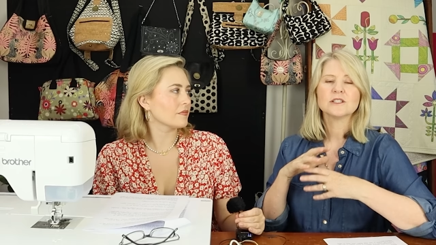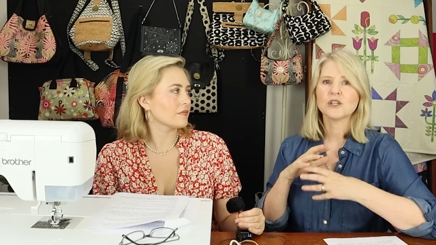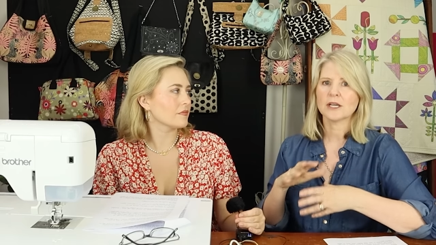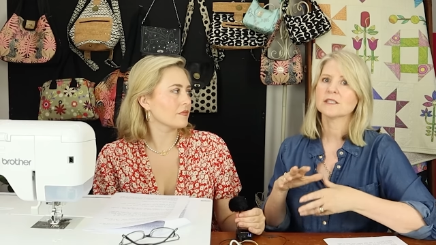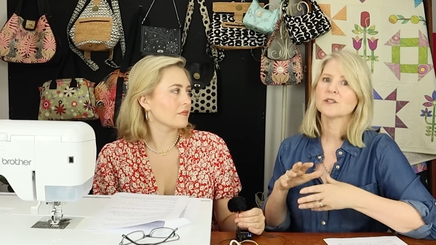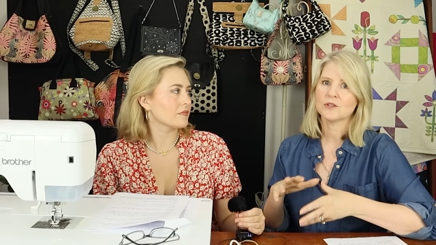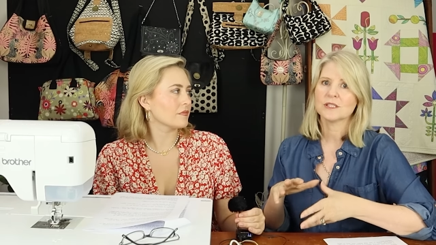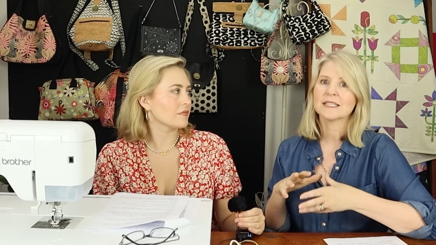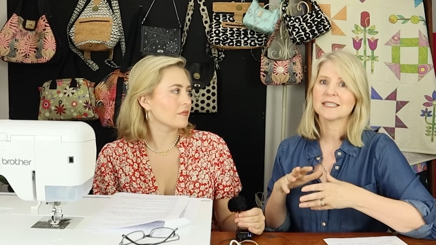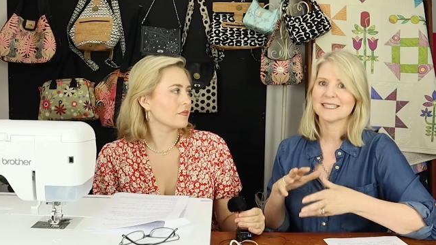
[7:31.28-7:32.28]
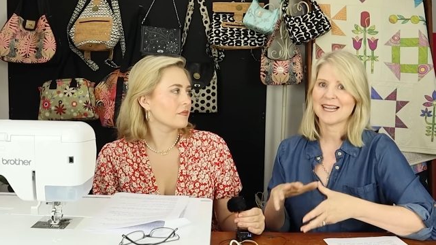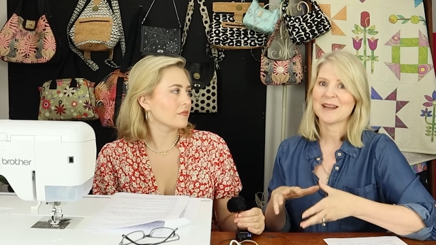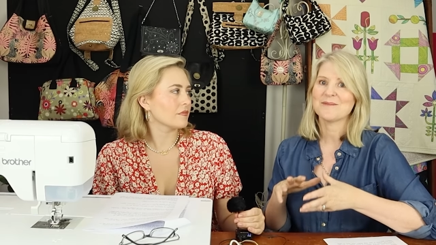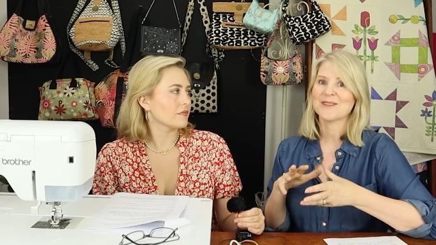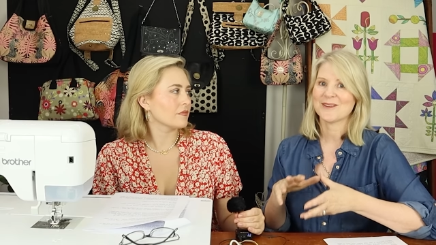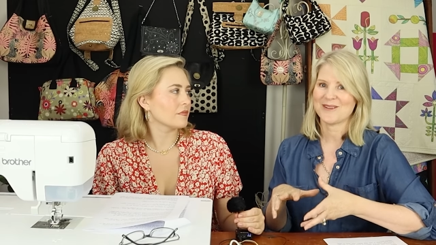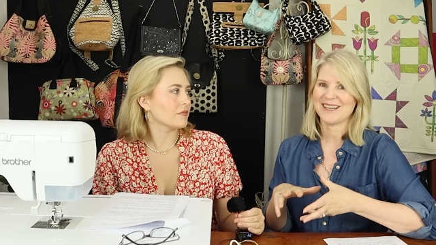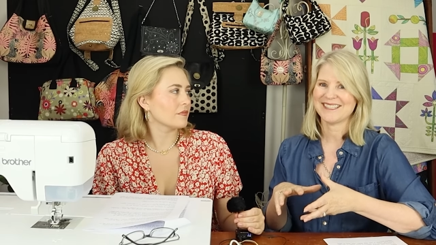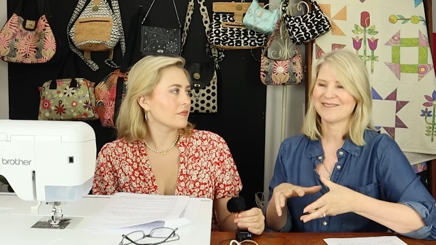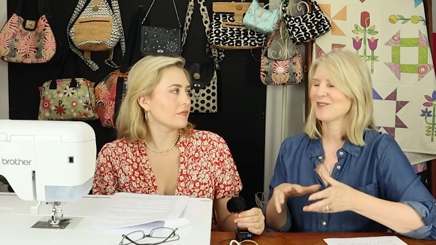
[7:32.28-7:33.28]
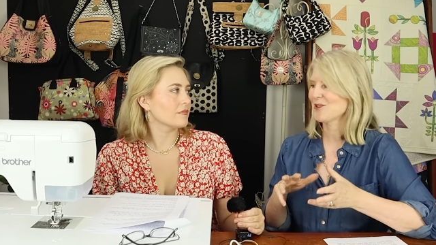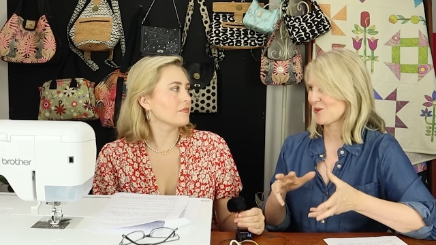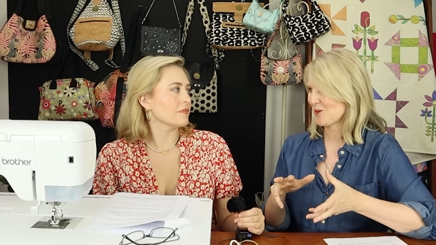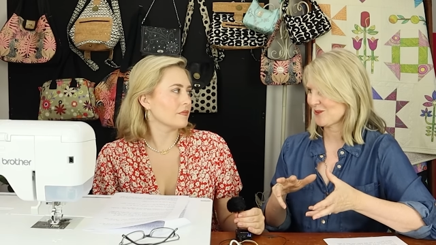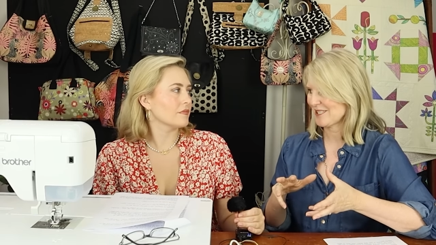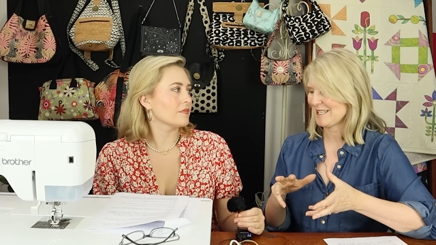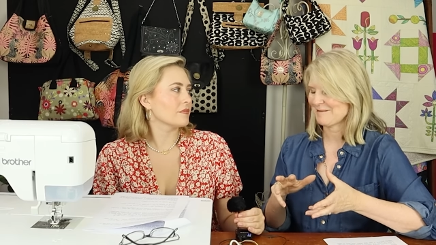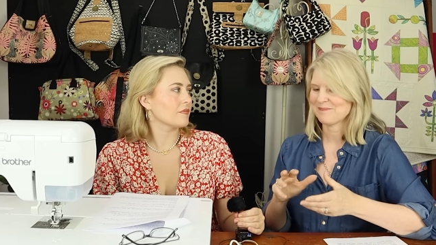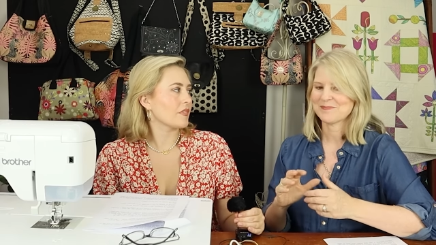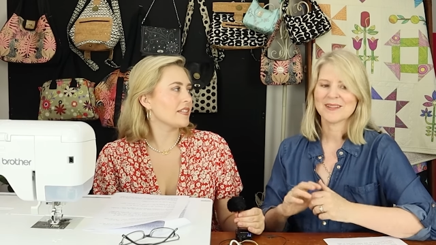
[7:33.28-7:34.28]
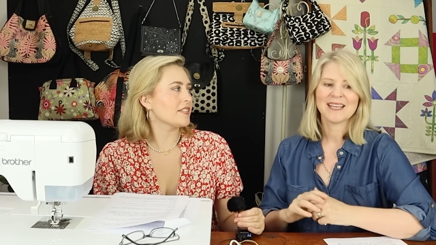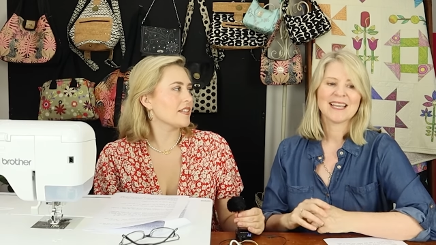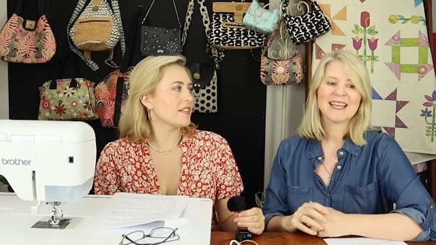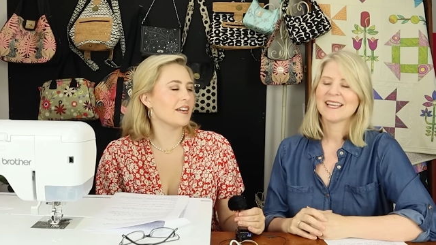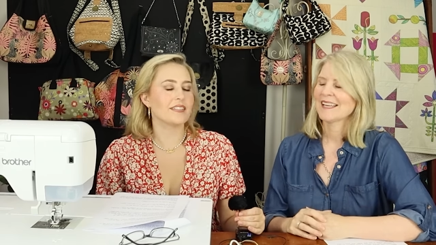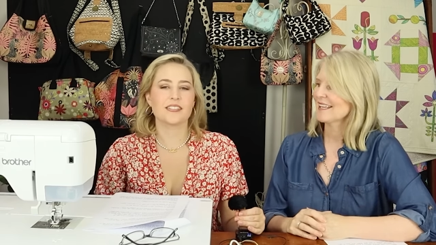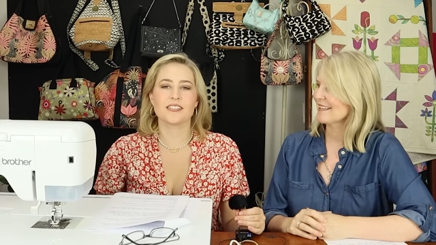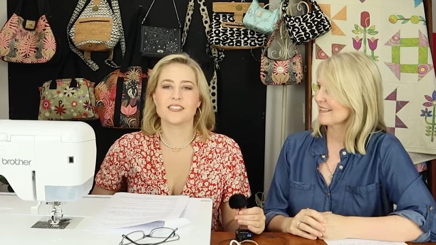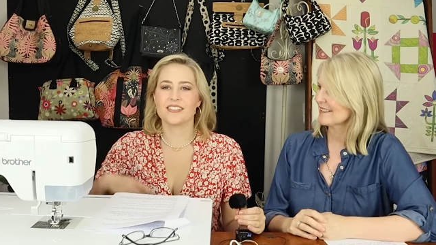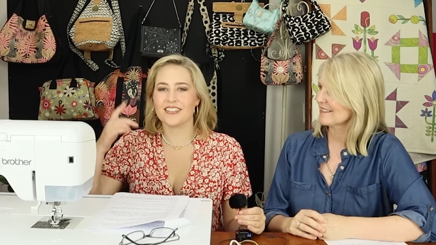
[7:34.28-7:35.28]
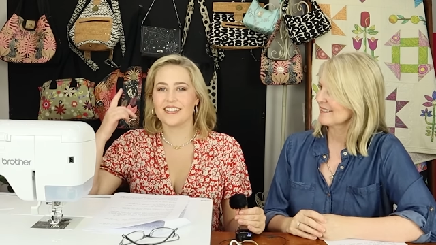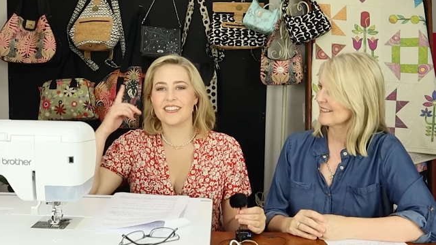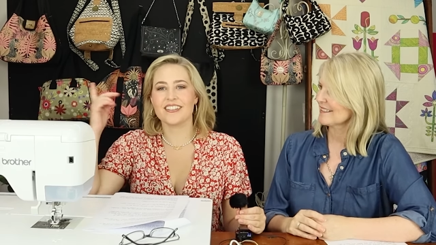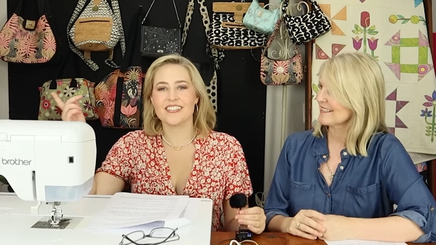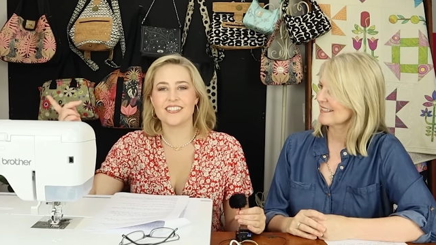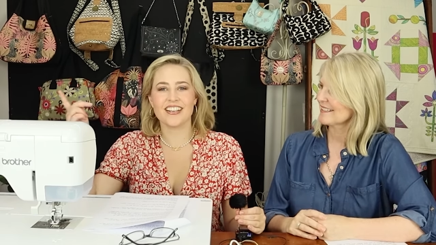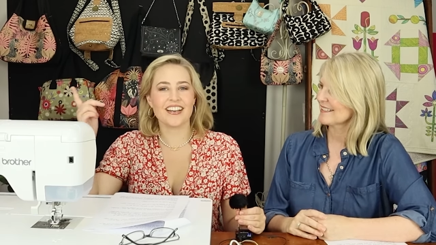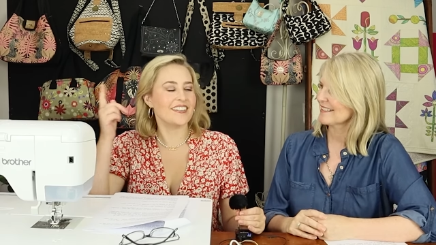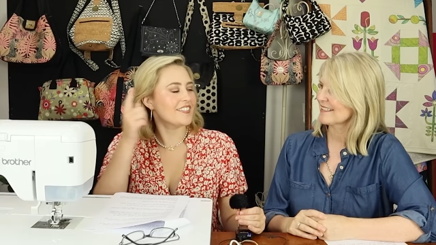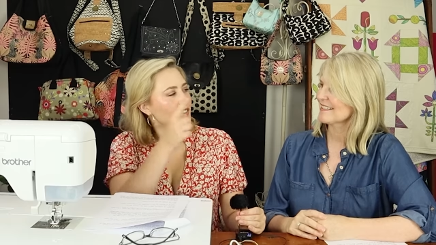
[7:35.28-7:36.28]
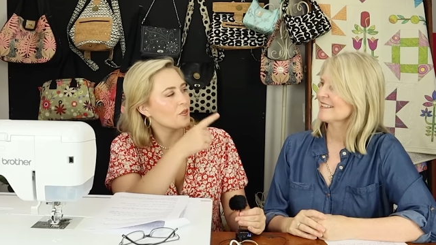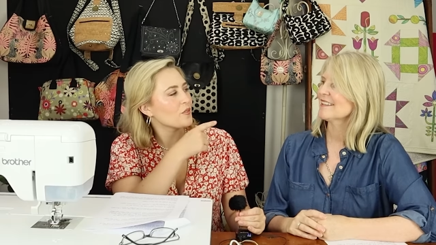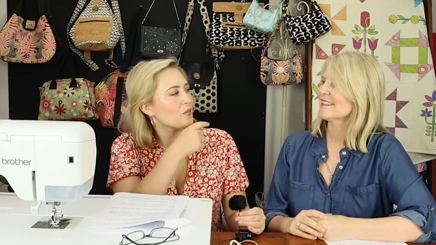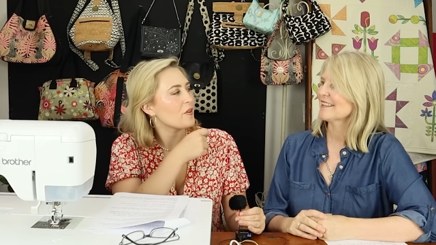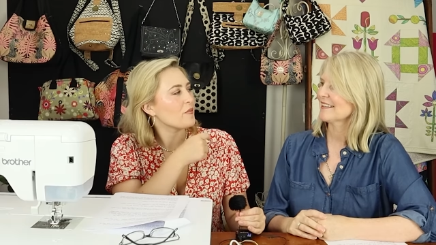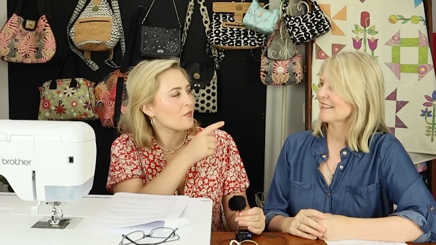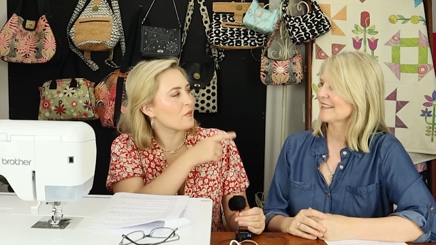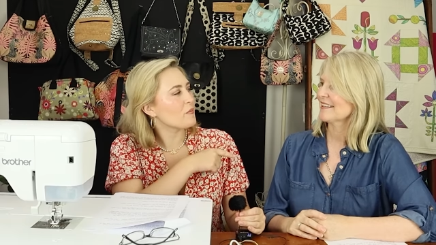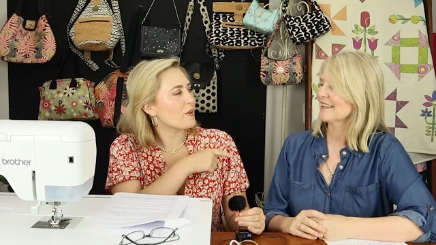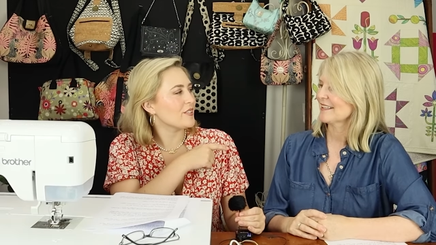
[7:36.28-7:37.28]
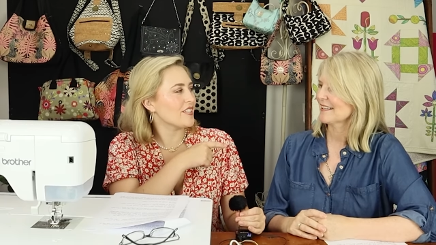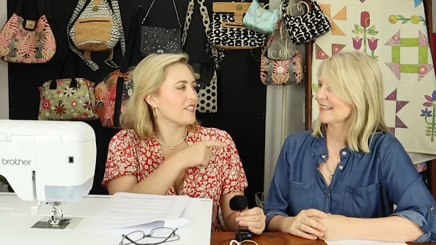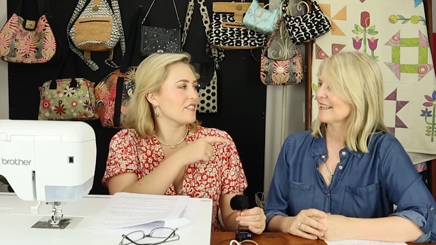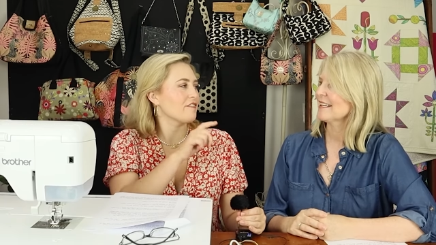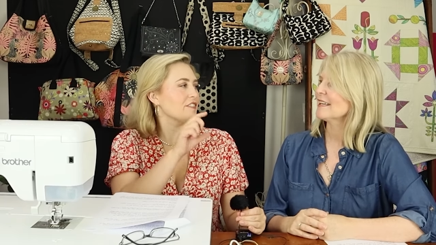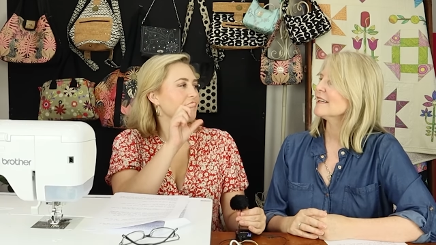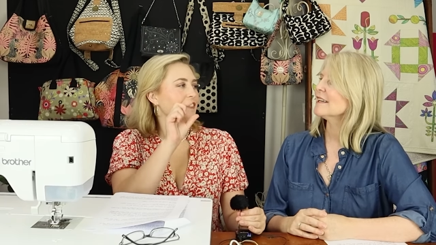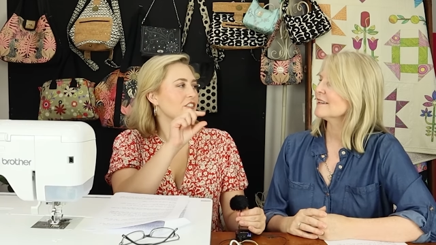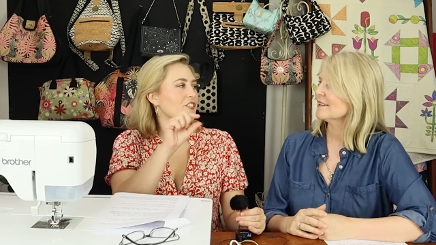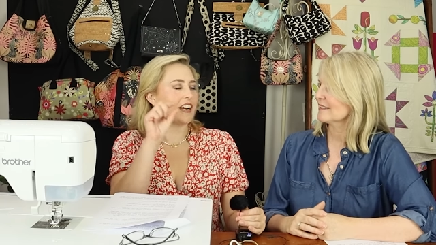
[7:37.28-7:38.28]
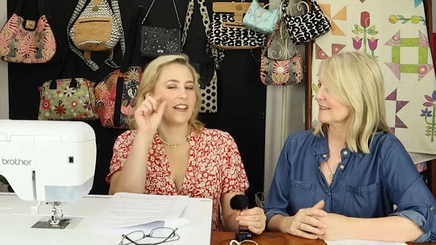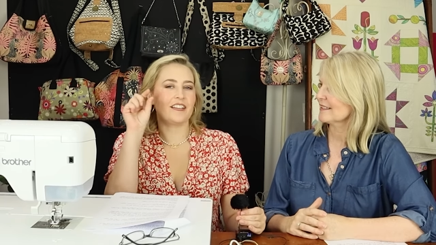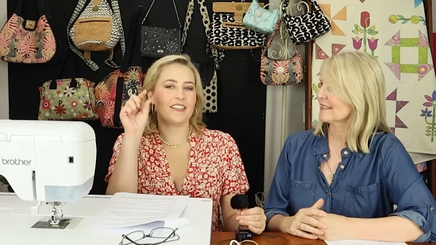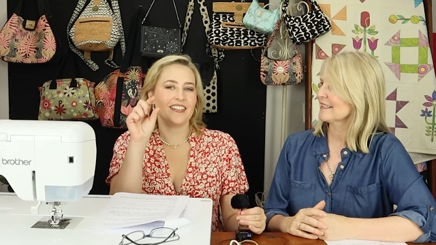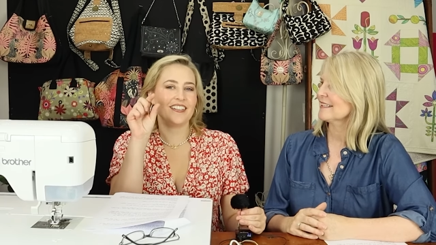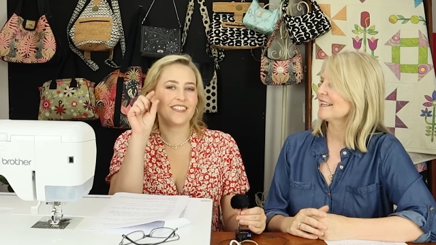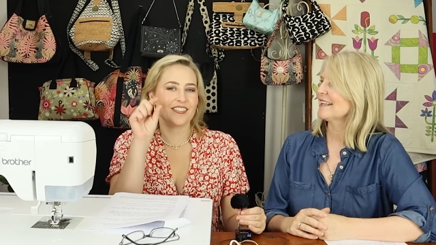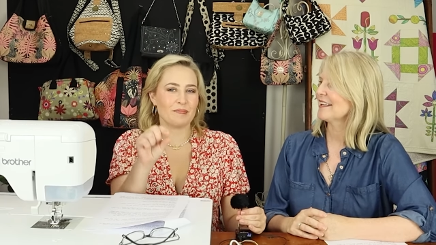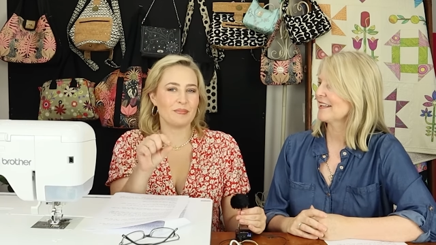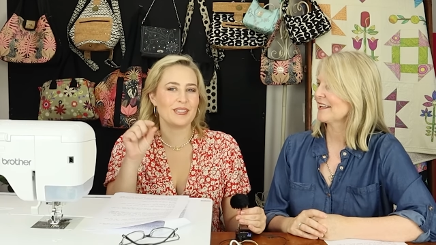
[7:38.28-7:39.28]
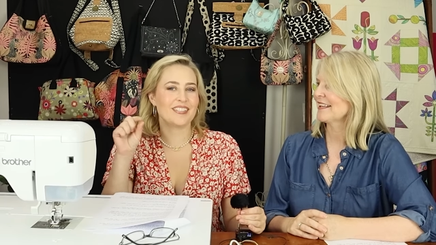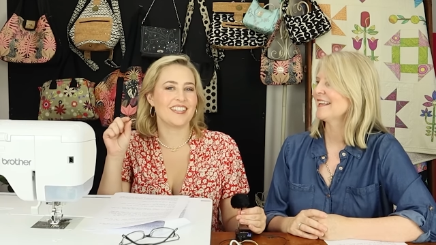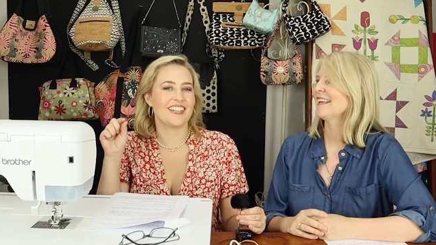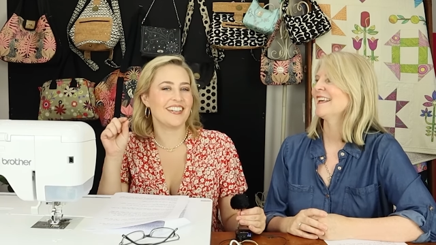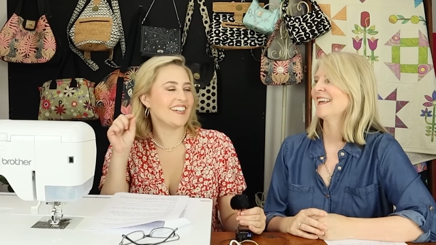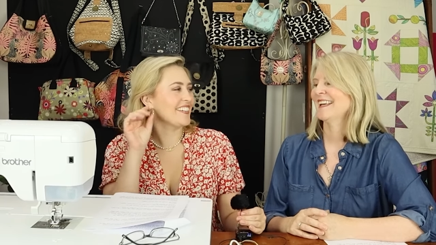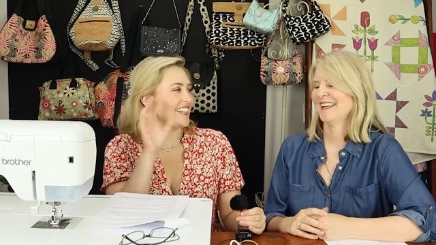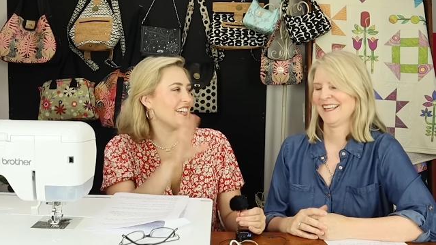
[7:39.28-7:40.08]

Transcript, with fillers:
Speaker 1: Just use the same thread for the mm. quilting.
Speaker 2: And so that's this is again is your thought process of functionality, simplicity, and